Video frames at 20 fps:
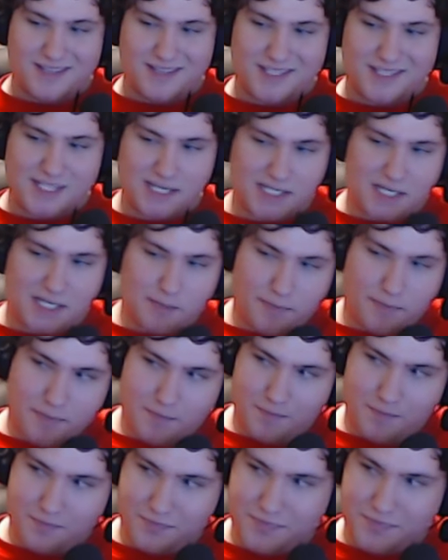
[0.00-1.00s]

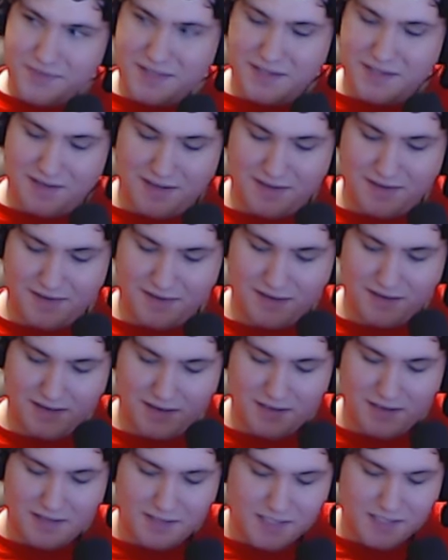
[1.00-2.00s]
$60 for a few months.
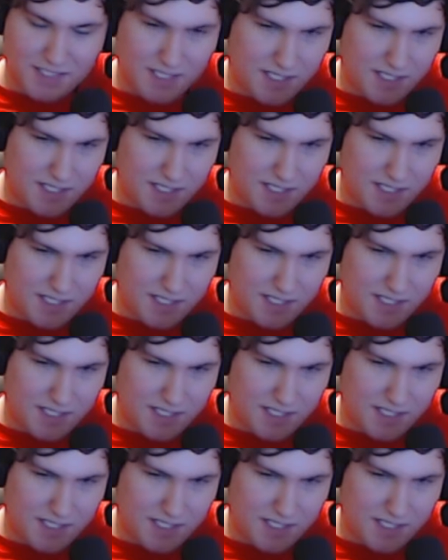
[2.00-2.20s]
Shit.